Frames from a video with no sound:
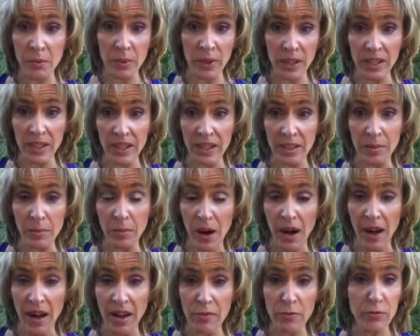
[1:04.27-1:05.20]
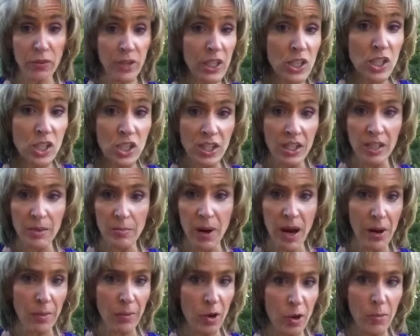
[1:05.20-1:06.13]
it reading my fiction,
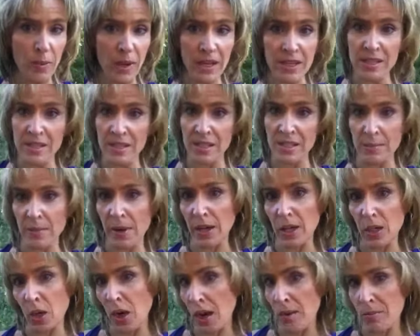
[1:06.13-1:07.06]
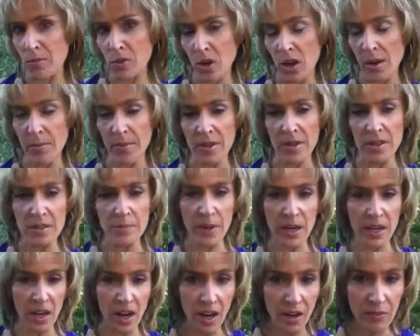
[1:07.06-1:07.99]
my romances, my crime dramas,
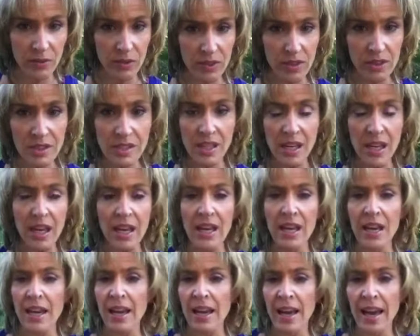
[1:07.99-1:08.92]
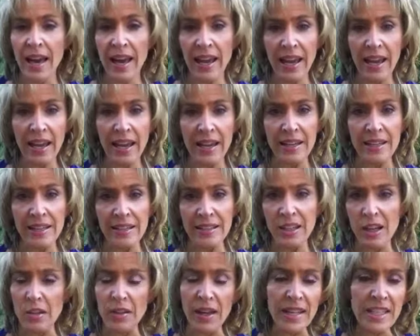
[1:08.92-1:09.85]
my novels. And,
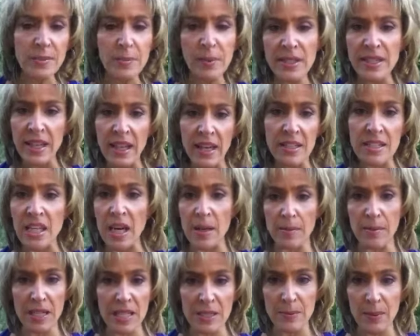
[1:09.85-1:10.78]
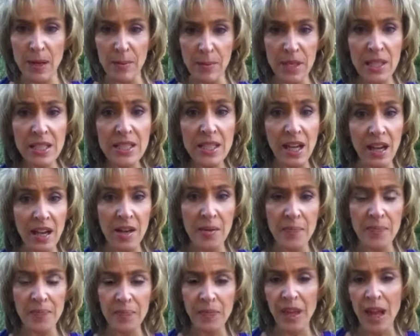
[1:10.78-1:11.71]
you know, that's my downtime, that's my me
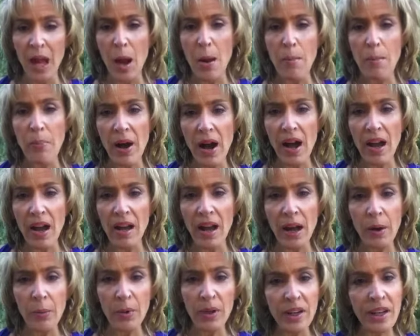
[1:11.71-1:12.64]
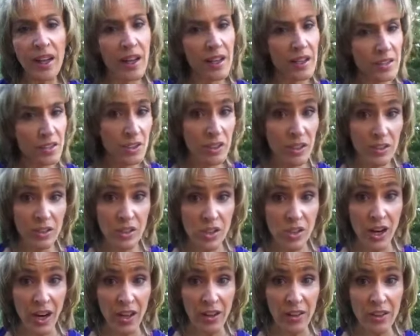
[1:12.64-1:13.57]
time. But I went ahead and took the
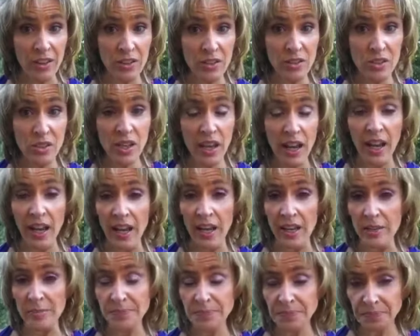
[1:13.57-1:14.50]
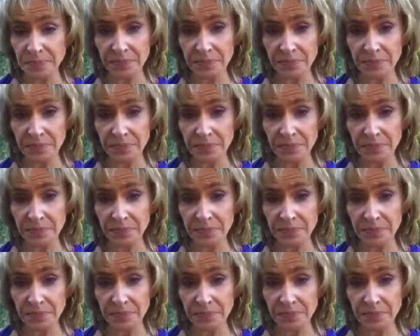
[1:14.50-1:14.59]
challenge, and